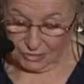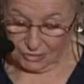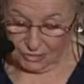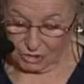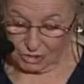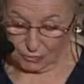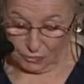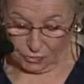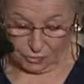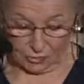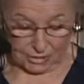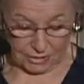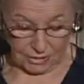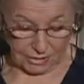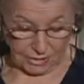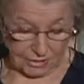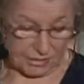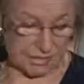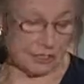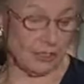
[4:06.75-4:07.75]
to support
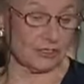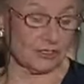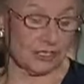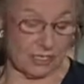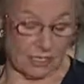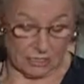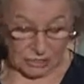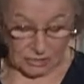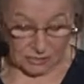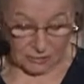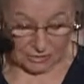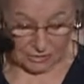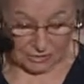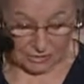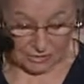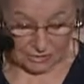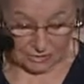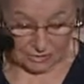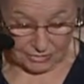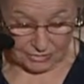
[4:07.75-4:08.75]
social
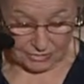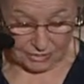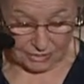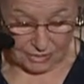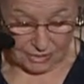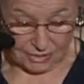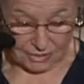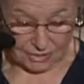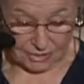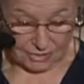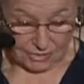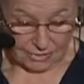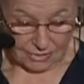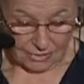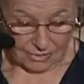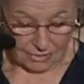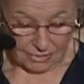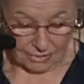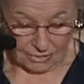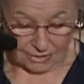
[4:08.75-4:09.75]
entrepreneurs,
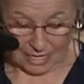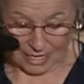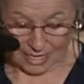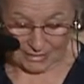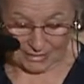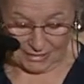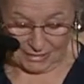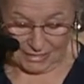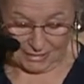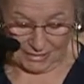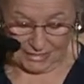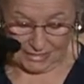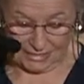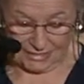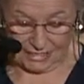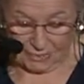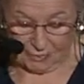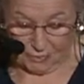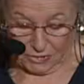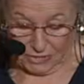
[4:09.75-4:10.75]
all
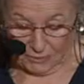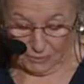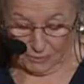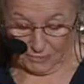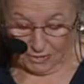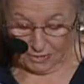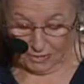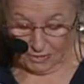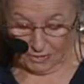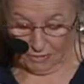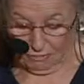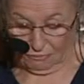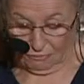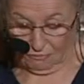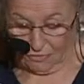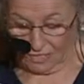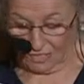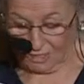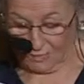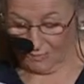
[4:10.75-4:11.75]
idealistic people who
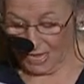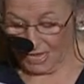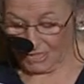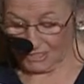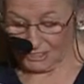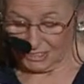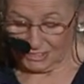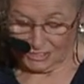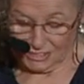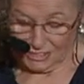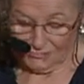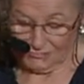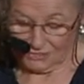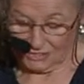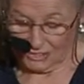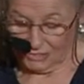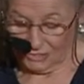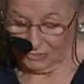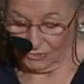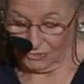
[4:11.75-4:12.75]
find imaginative
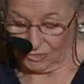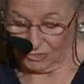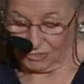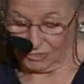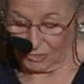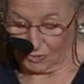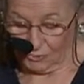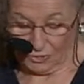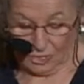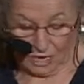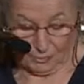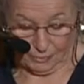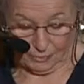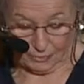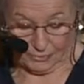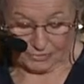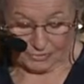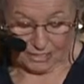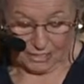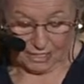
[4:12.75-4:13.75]
solutions to
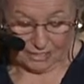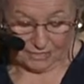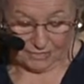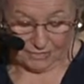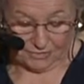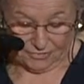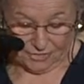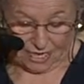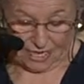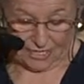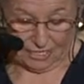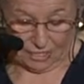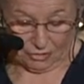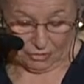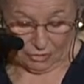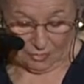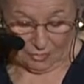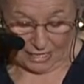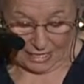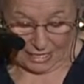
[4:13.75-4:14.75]
problems that they
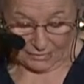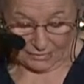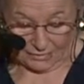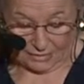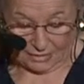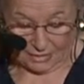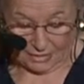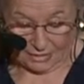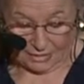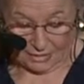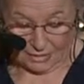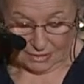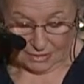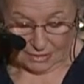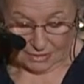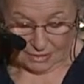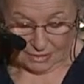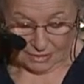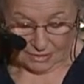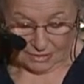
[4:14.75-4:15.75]
know about.
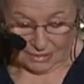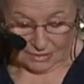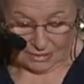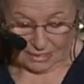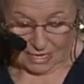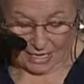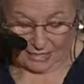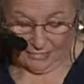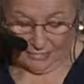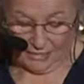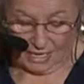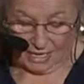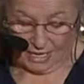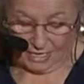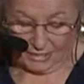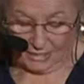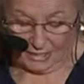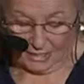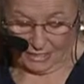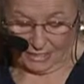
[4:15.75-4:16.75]
Dick had the
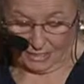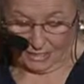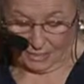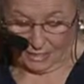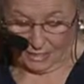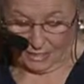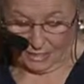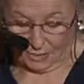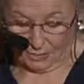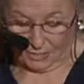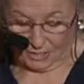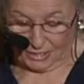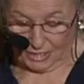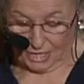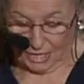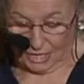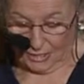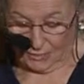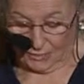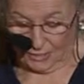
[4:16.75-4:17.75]
idea, but
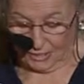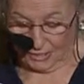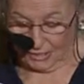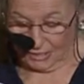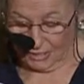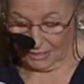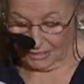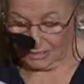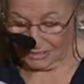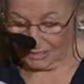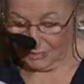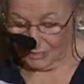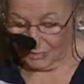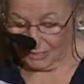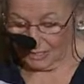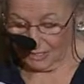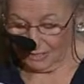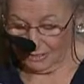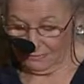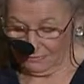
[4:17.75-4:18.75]
Howard and his
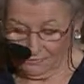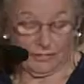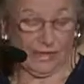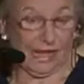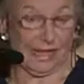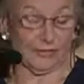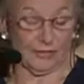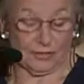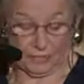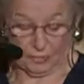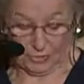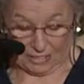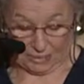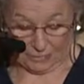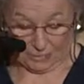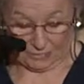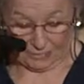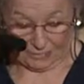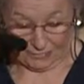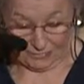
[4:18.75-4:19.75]
committee found the
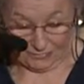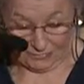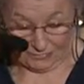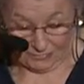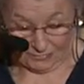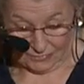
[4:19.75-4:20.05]
people.